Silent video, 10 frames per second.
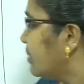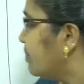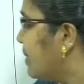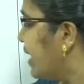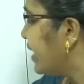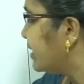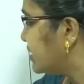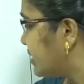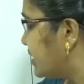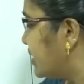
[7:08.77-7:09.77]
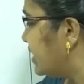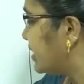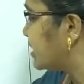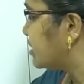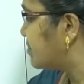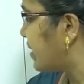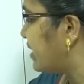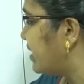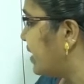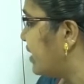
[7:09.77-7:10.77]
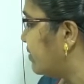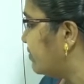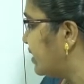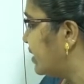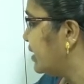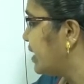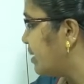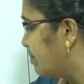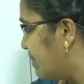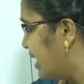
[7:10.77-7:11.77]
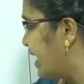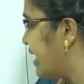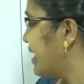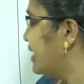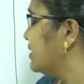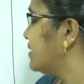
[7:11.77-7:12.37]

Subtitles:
Ba, see, let us spell the word ba,